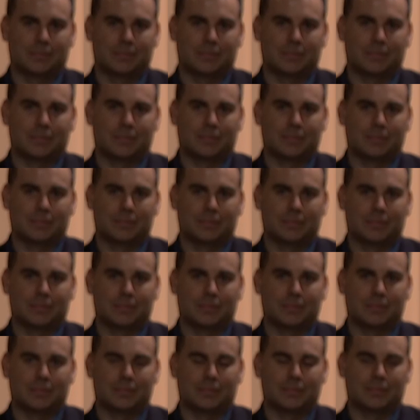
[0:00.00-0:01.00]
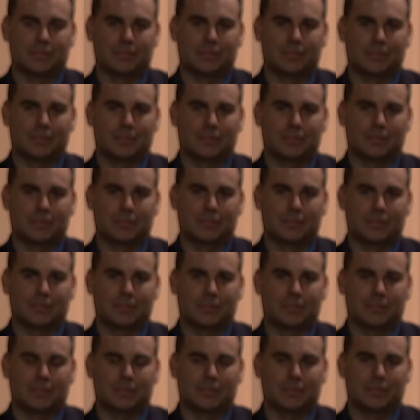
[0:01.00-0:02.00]

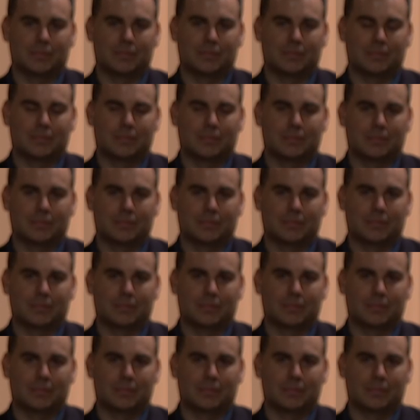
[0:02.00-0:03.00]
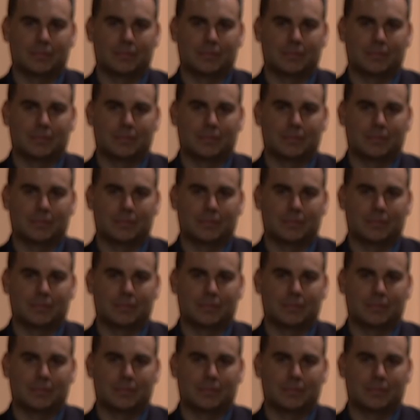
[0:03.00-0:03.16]
[no speech]